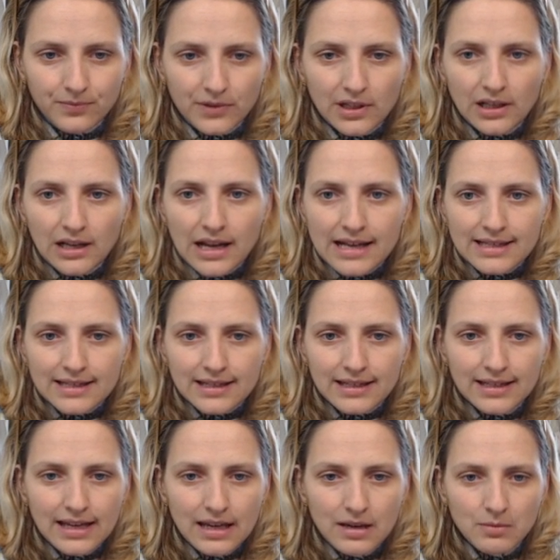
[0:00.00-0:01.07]
Last
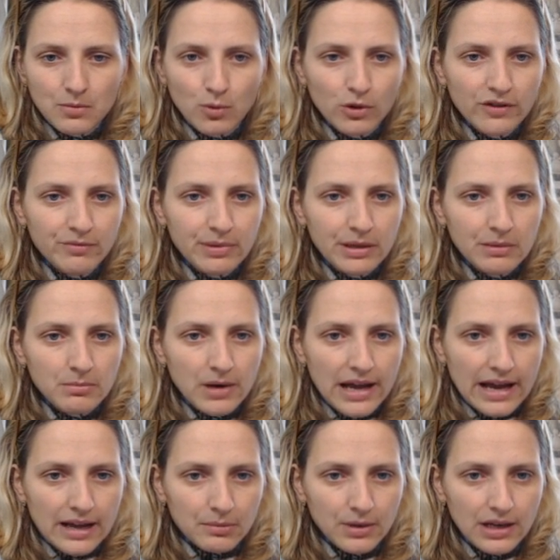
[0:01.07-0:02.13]
game, we've been
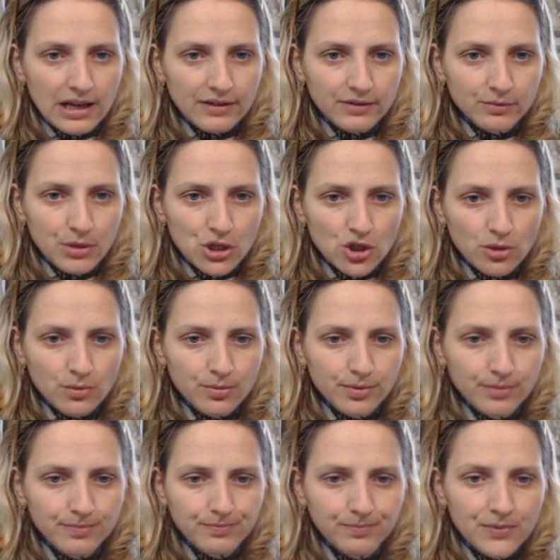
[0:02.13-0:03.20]
black. Beloved Bishop
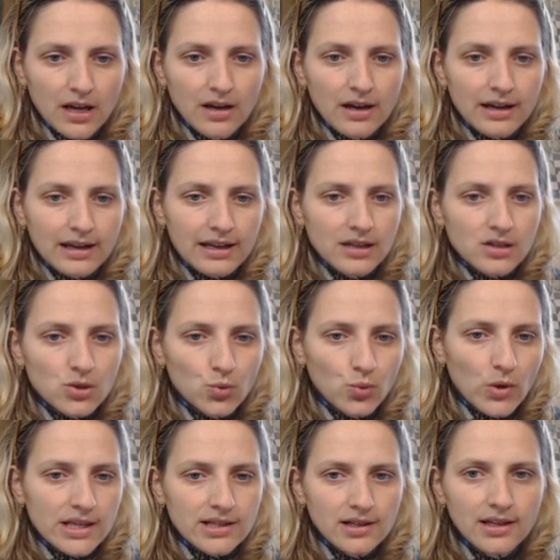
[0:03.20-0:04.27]
against
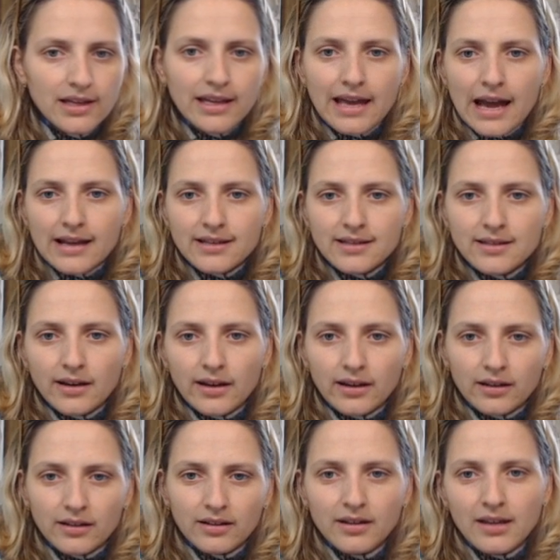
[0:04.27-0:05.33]
Wrestling Gangster.
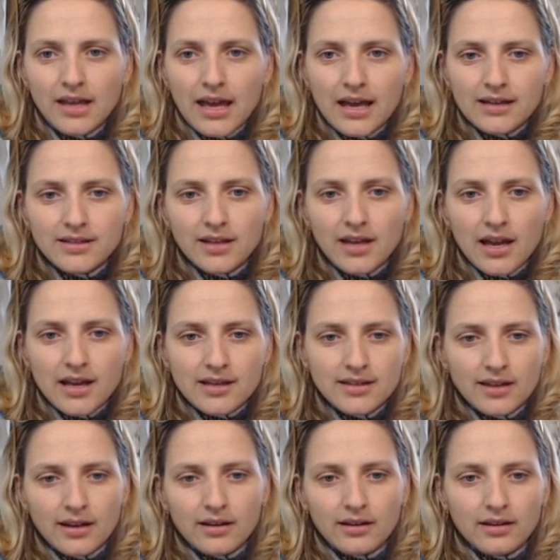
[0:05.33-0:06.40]

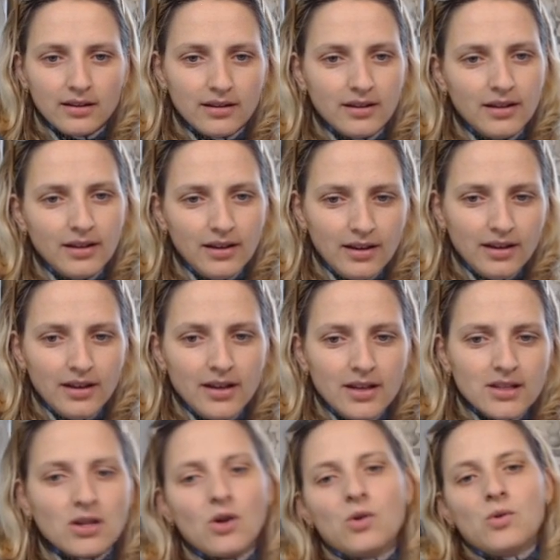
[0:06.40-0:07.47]
Gangster.
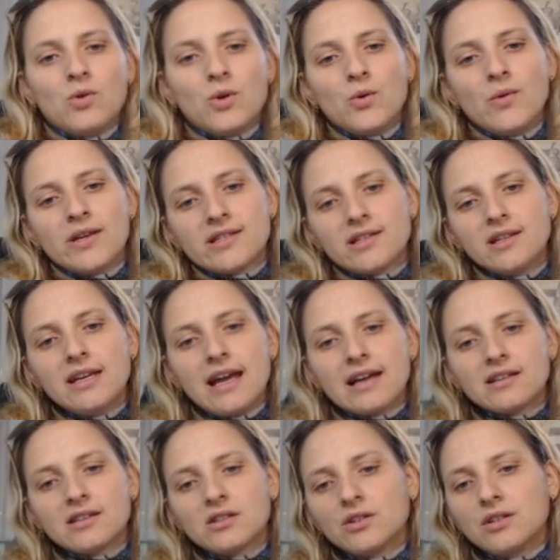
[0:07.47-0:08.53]
So, Wrestling
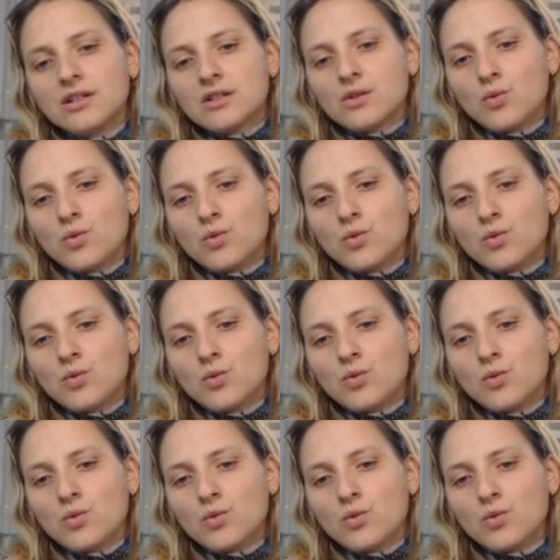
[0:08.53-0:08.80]
Gangster is